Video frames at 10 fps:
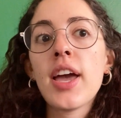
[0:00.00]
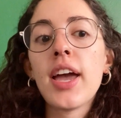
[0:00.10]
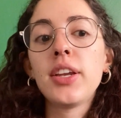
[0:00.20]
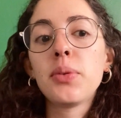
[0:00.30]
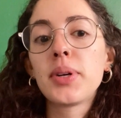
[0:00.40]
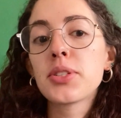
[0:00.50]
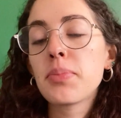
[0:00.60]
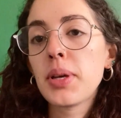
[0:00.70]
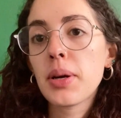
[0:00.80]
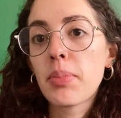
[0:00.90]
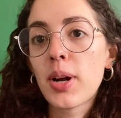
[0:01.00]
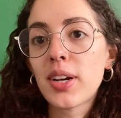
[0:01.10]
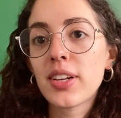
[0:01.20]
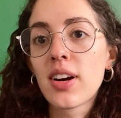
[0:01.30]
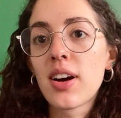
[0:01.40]
and you want to be a
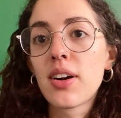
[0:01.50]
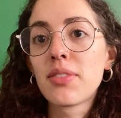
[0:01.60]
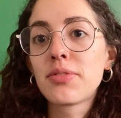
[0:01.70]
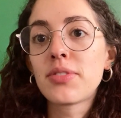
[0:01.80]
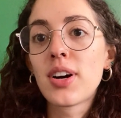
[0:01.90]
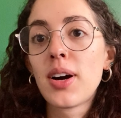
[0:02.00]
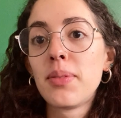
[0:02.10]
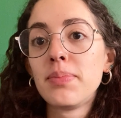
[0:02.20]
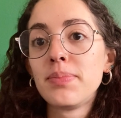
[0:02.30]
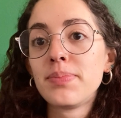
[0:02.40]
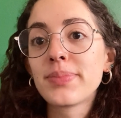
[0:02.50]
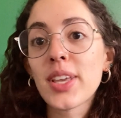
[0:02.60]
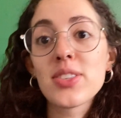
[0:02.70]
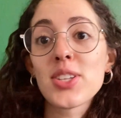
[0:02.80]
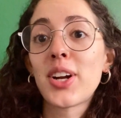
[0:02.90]
part of
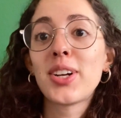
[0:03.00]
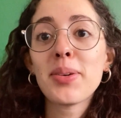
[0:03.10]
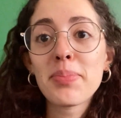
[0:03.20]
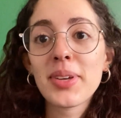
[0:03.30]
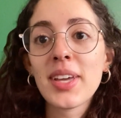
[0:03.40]
a startup,